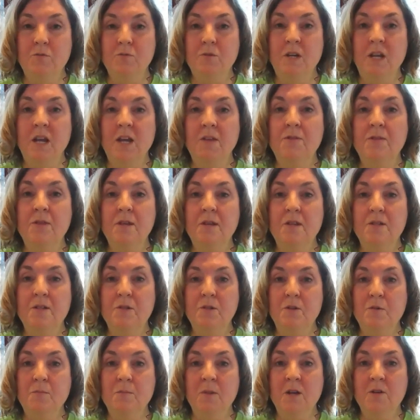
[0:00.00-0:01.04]
get these
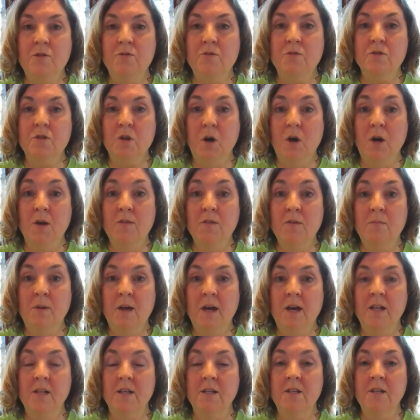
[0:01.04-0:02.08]
two measures on the
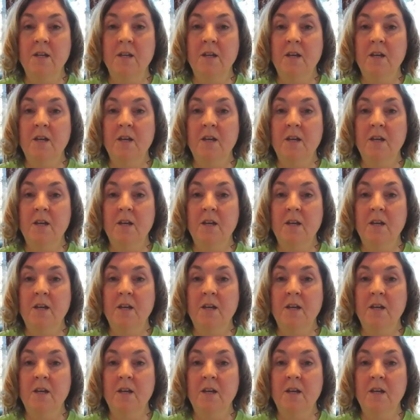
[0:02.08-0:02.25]
ballot.